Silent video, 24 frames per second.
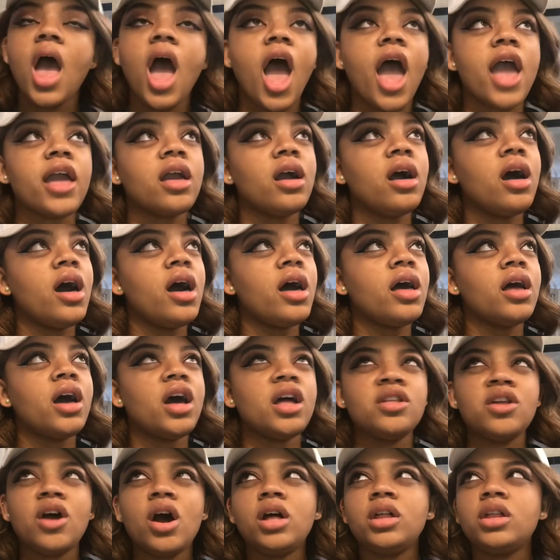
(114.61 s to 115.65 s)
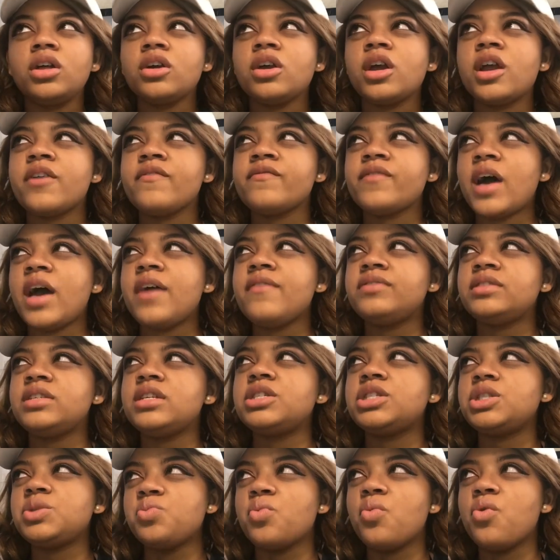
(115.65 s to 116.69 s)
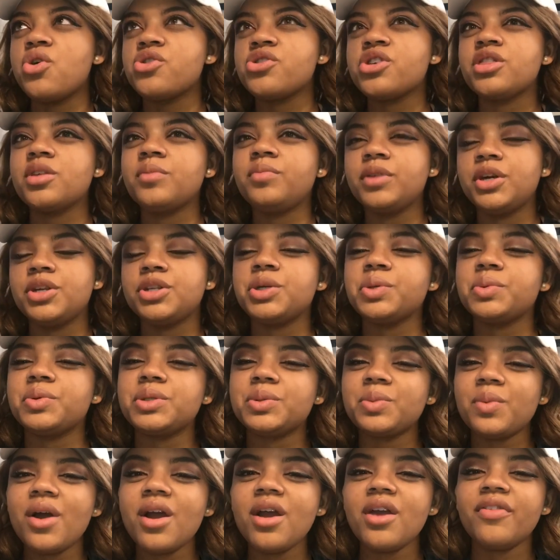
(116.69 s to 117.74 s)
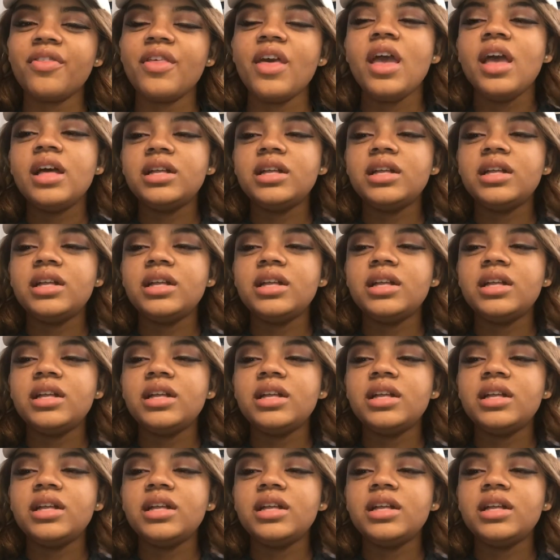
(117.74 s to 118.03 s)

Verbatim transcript: I got a dollar and five cents more than the blender was worth.